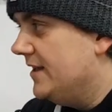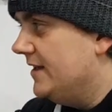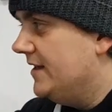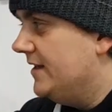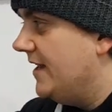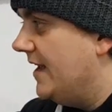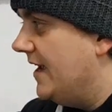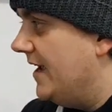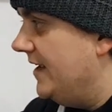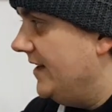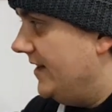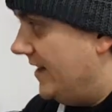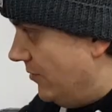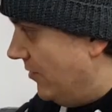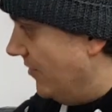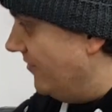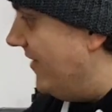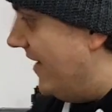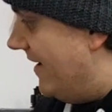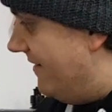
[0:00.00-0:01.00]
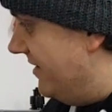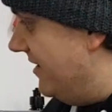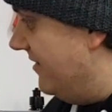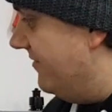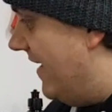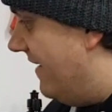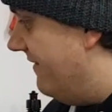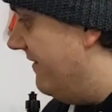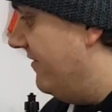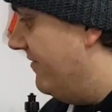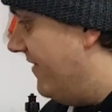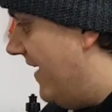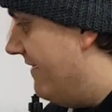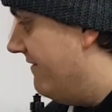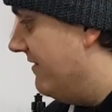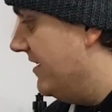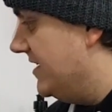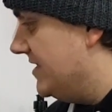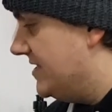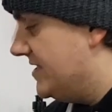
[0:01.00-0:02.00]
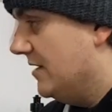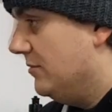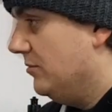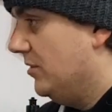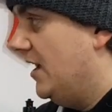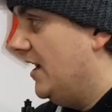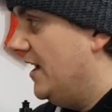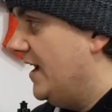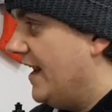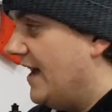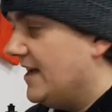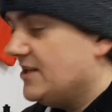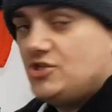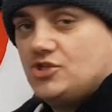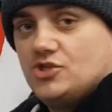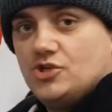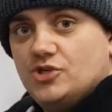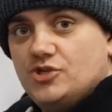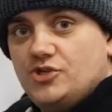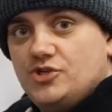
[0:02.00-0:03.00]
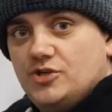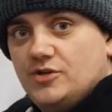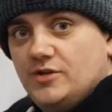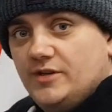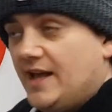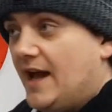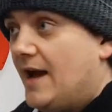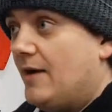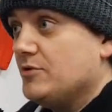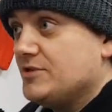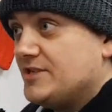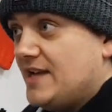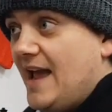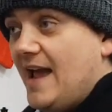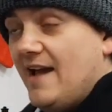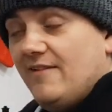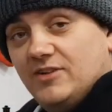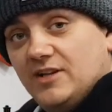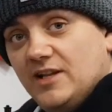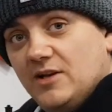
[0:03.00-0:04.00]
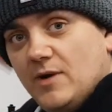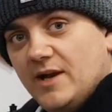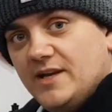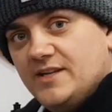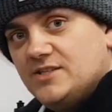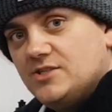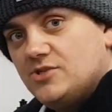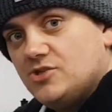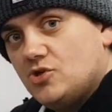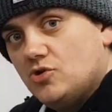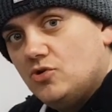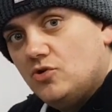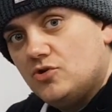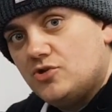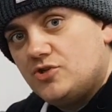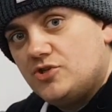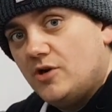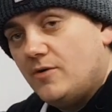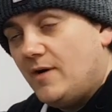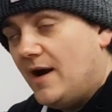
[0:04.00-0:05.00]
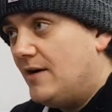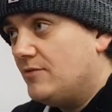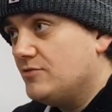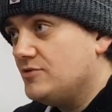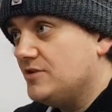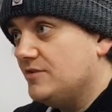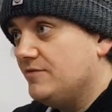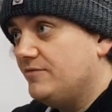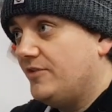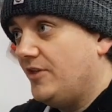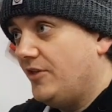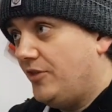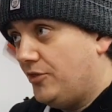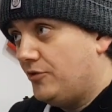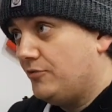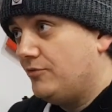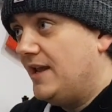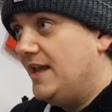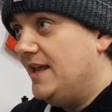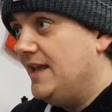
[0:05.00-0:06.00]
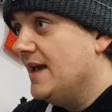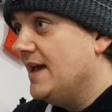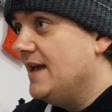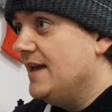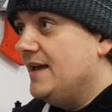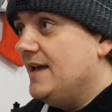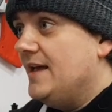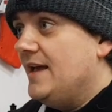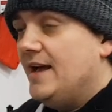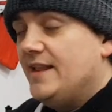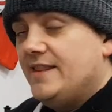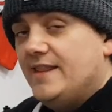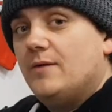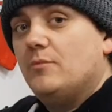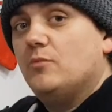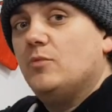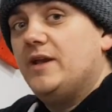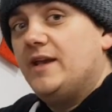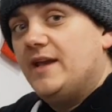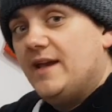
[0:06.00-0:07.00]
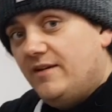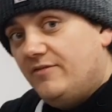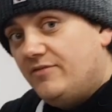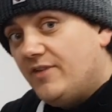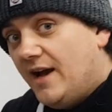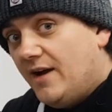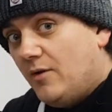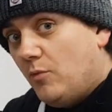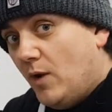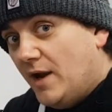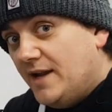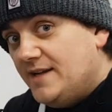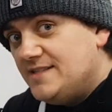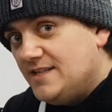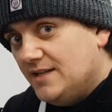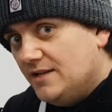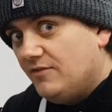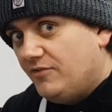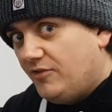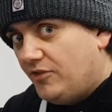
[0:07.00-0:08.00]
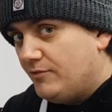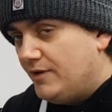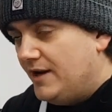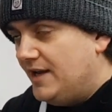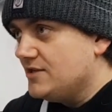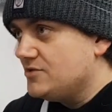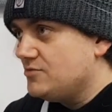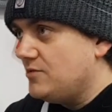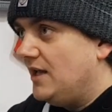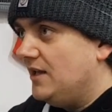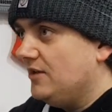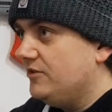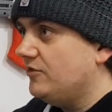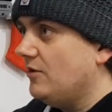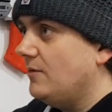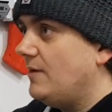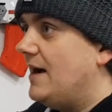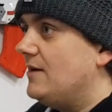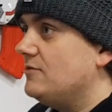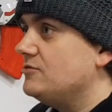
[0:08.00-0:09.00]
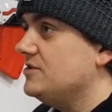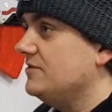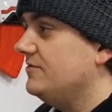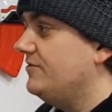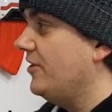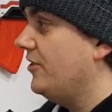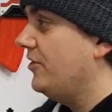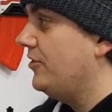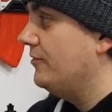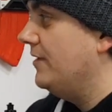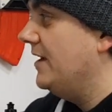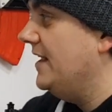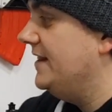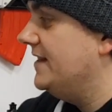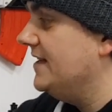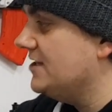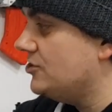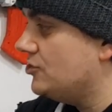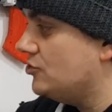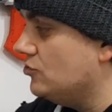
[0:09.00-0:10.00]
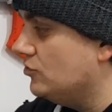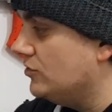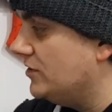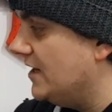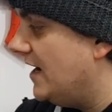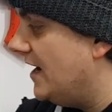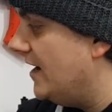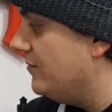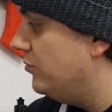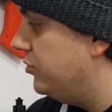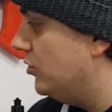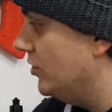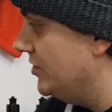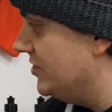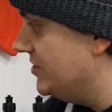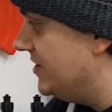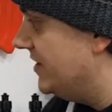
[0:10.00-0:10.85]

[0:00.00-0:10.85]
They were very, very, very similar. And as such, that was a heavily weighted score. So out of the 3, and then we gave that a weighting of 3 as well. So out of the 3, this scored 9 points.